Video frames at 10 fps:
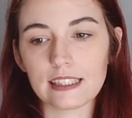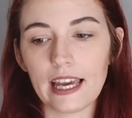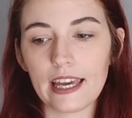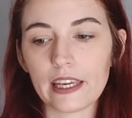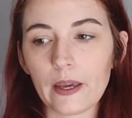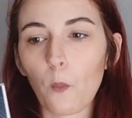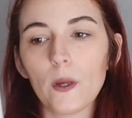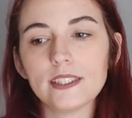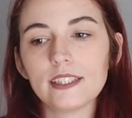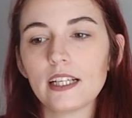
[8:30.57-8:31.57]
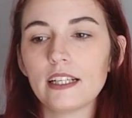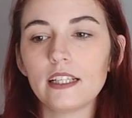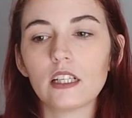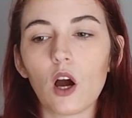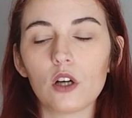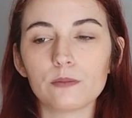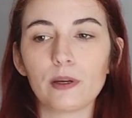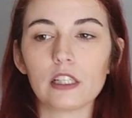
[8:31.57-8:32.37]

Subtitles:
like when they're on